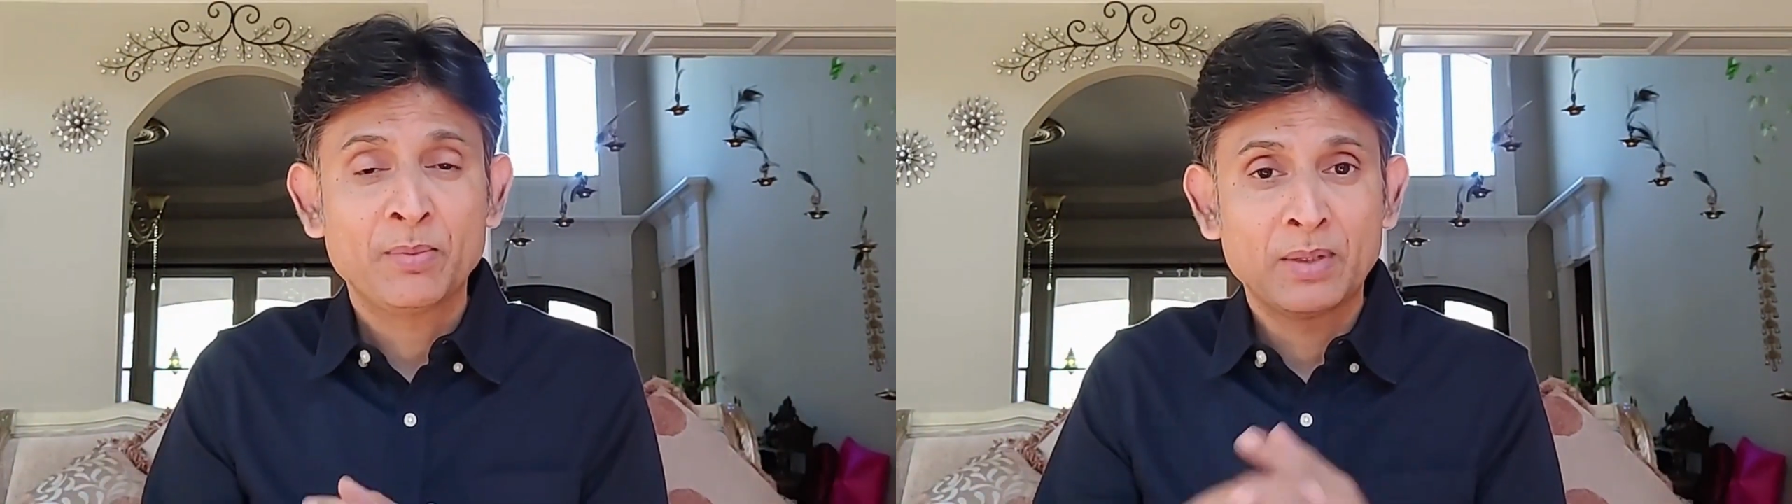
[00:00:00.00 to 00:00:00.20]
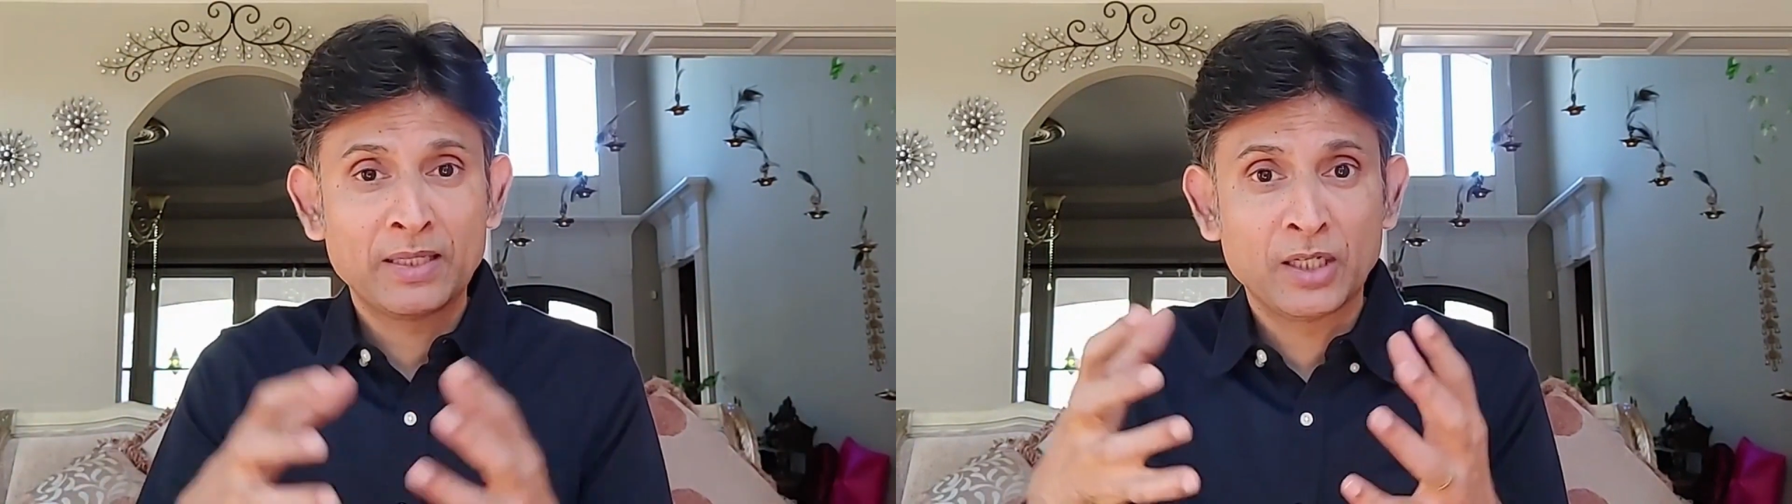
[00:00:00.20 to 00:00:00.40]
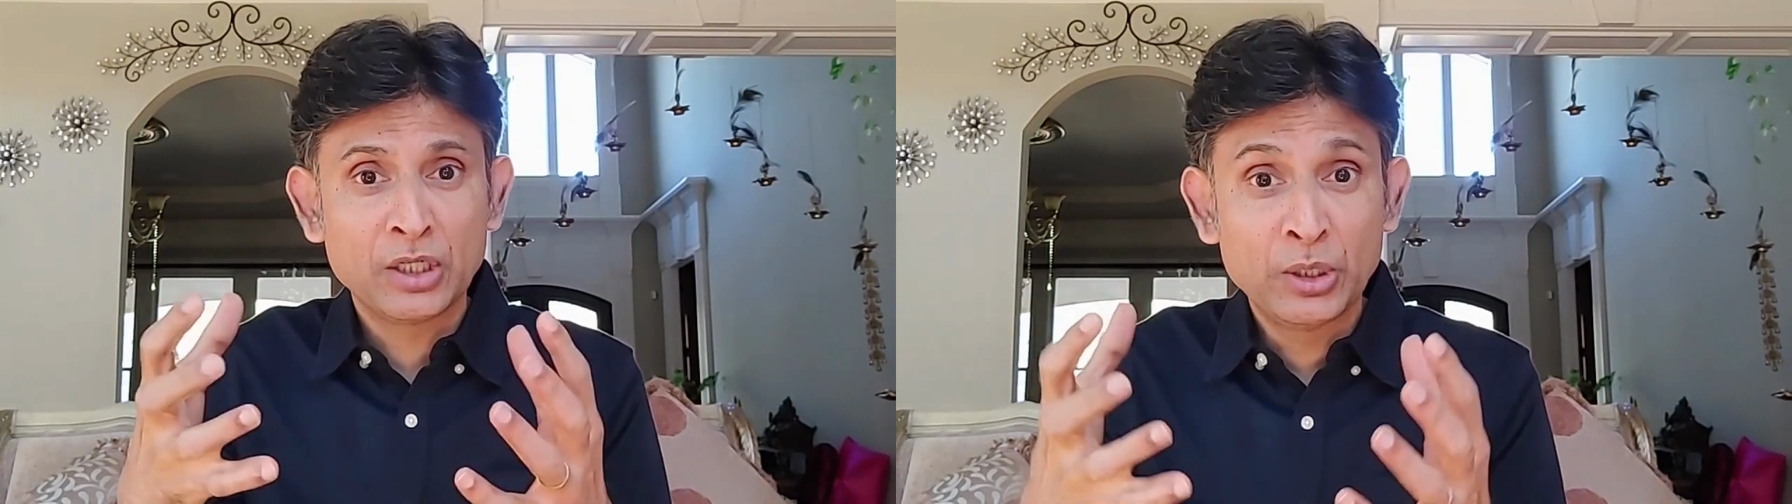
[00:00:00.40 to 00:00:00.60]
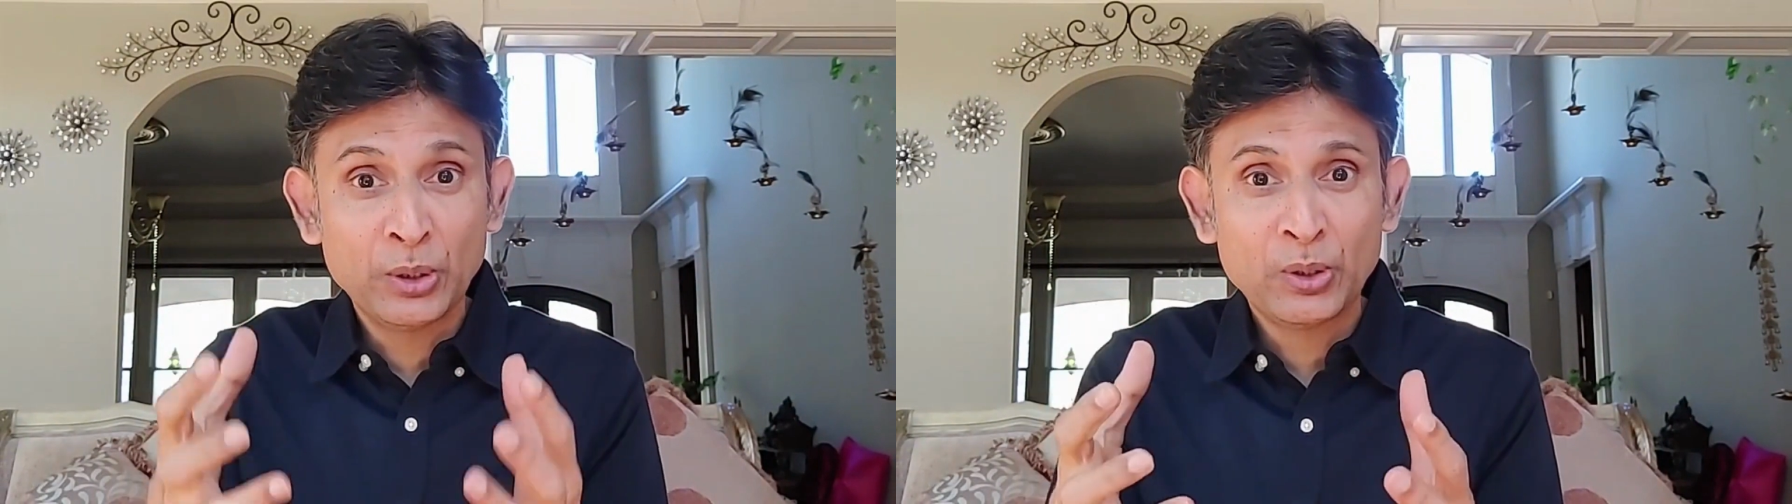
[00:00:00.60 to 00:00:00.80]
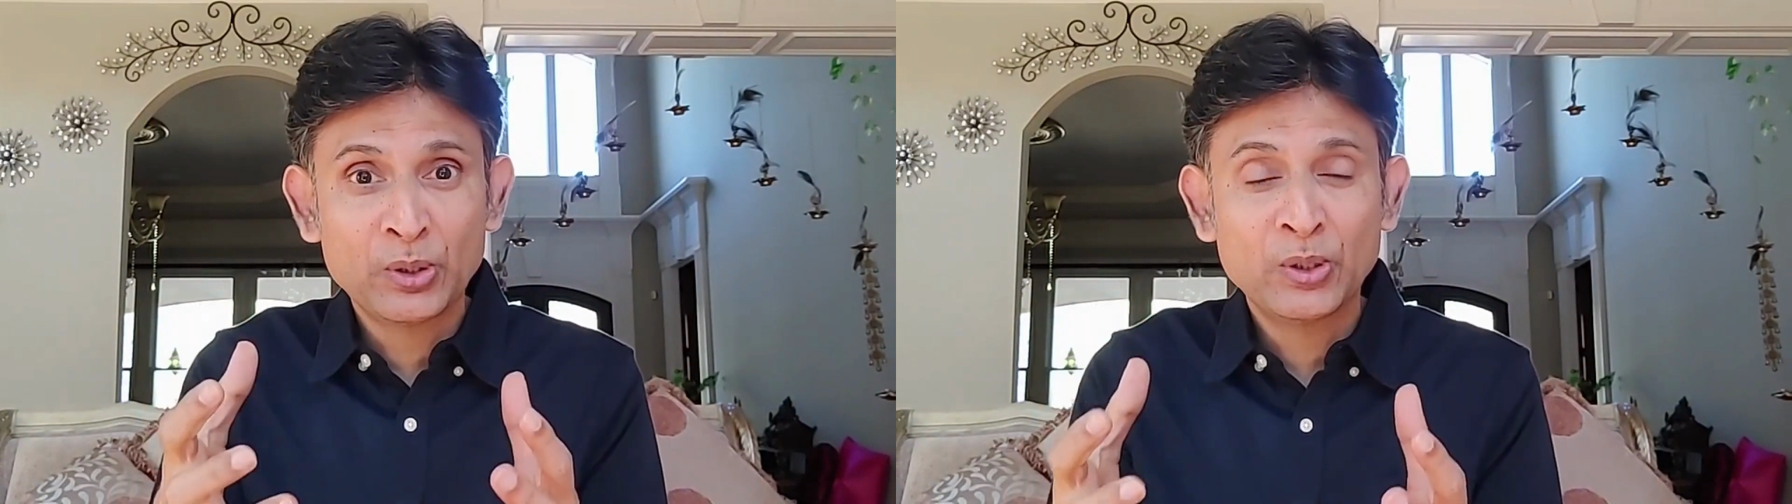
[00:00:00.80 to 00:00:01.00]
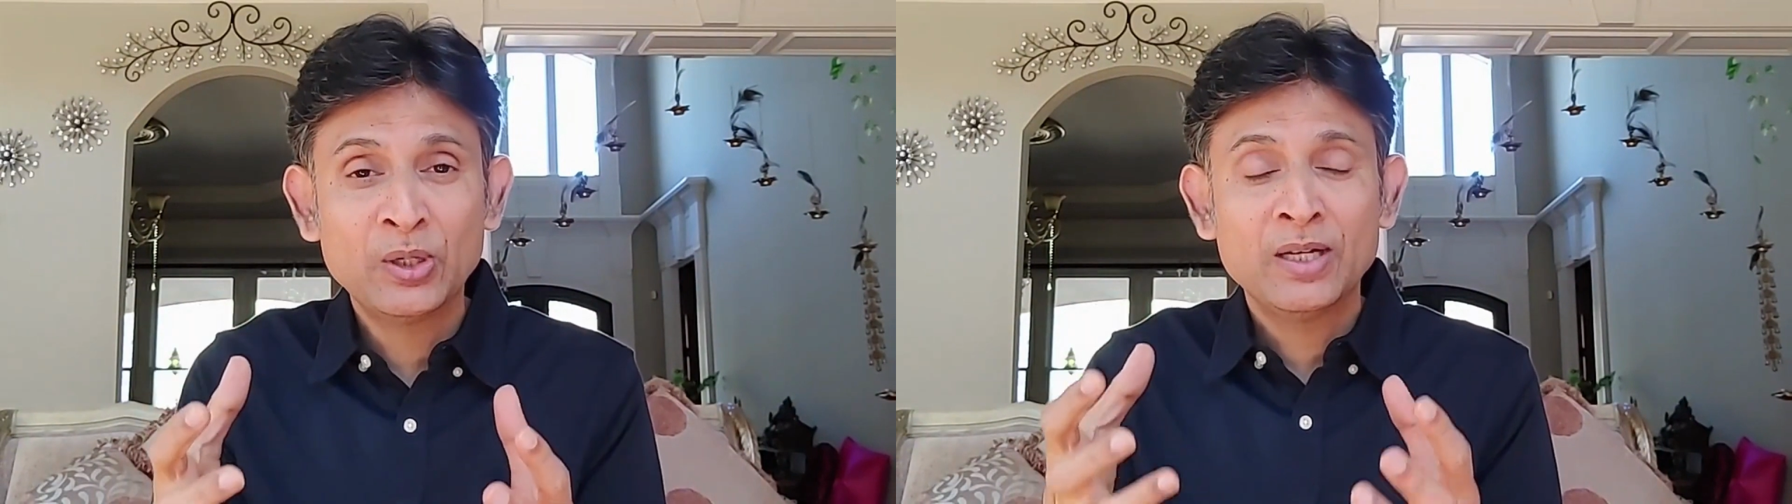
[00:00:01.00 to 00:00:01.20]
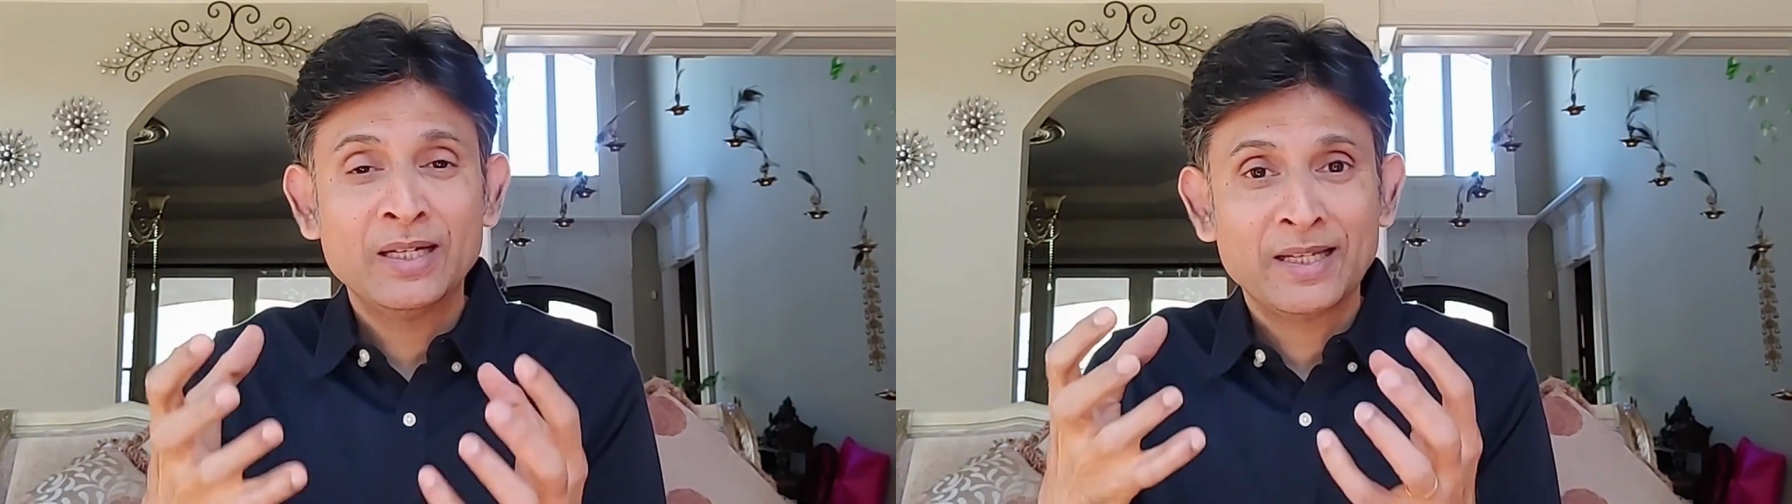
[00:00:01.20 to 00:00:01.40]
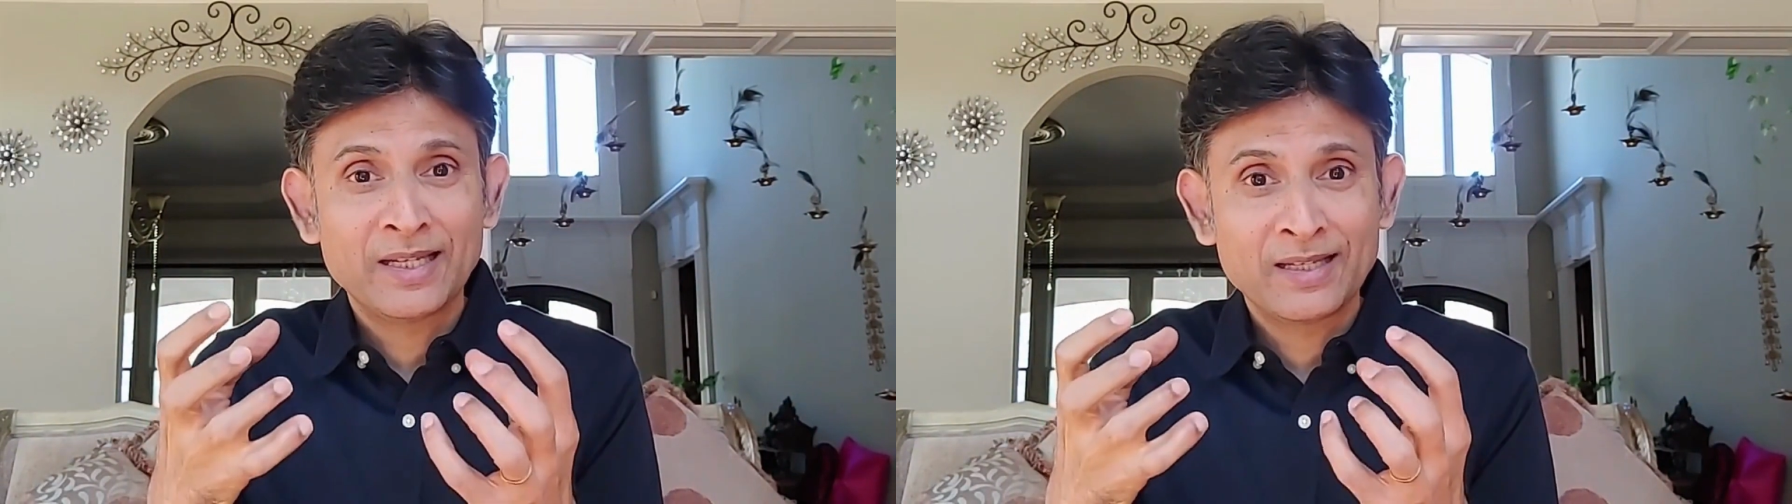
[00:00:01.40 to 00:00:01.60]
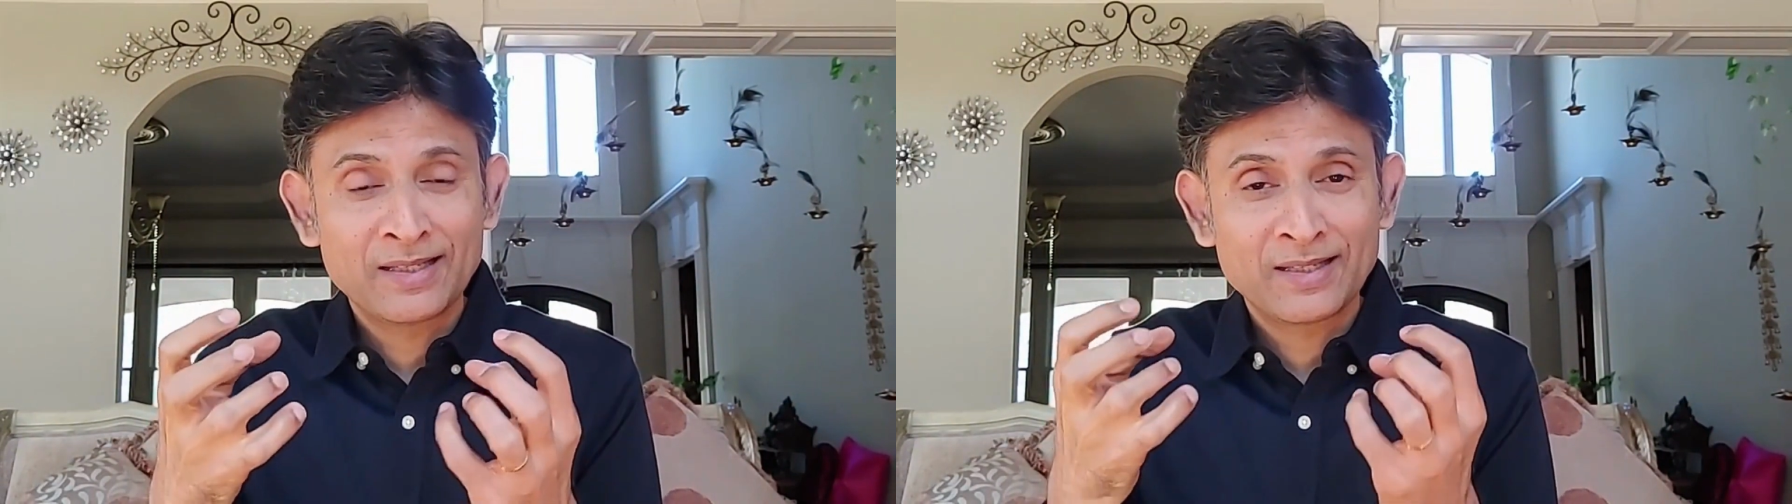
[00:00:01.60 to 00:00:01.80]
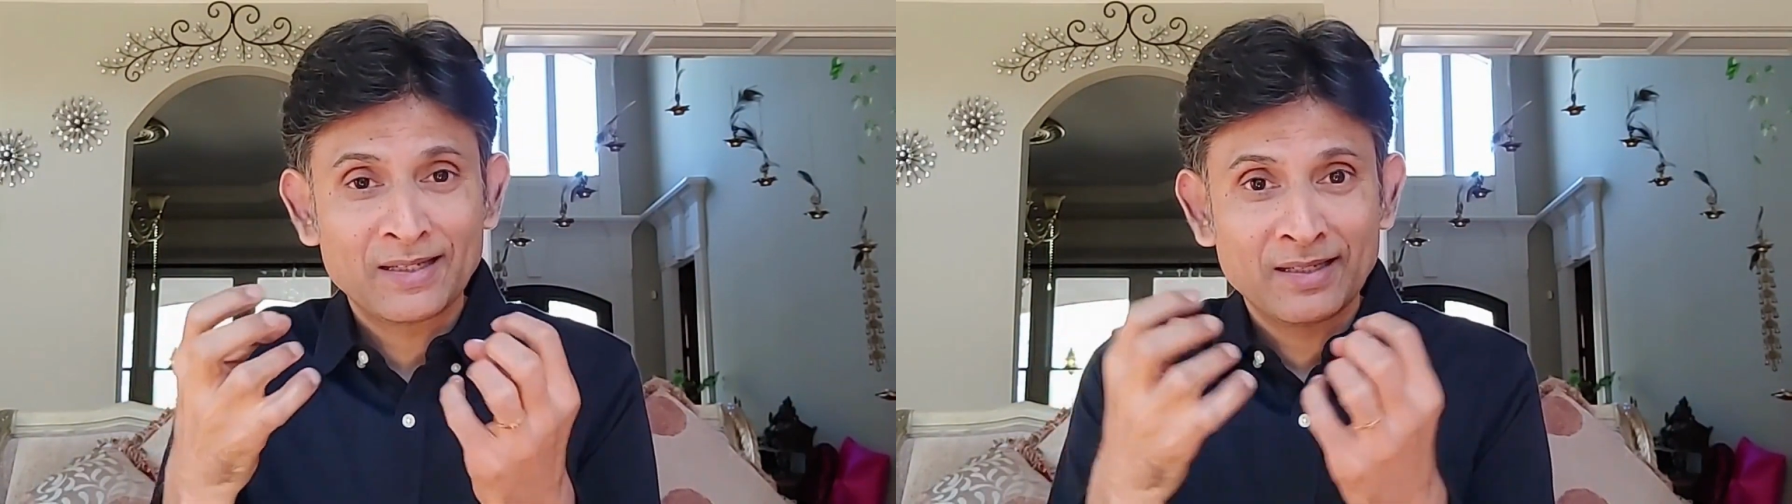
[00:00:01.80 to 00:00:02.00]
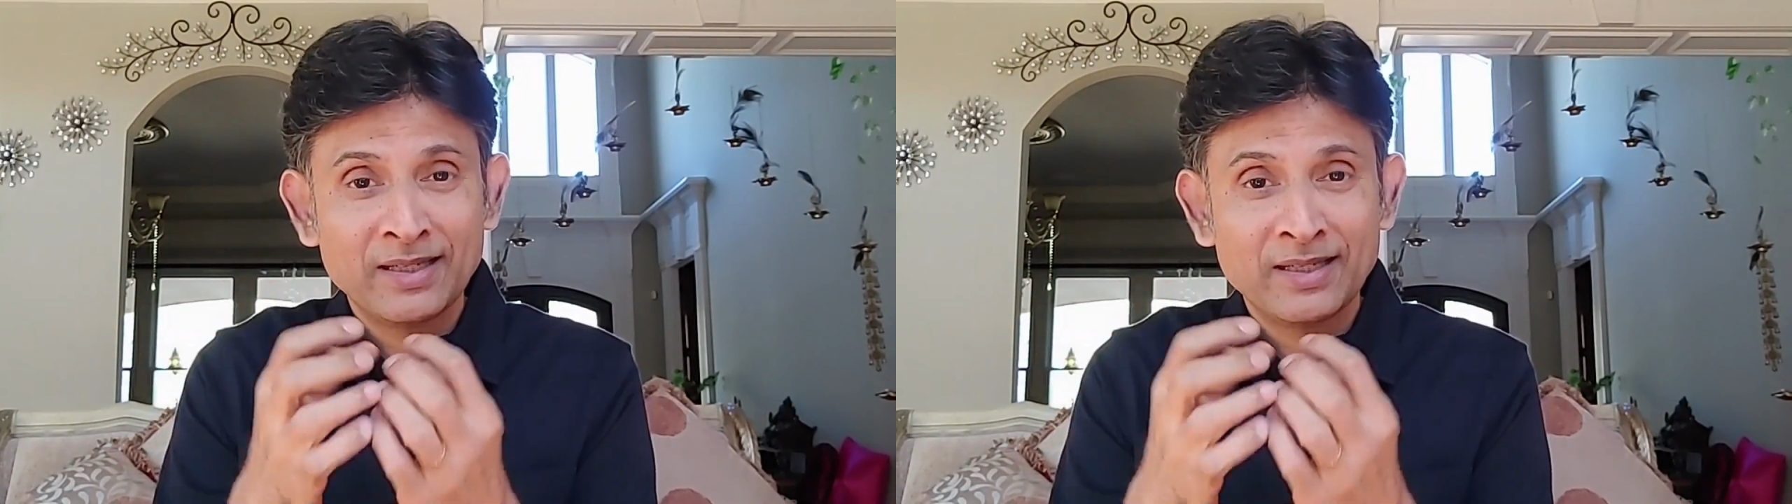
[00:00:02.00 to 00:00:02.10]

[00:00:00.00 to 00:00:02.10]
But the dough is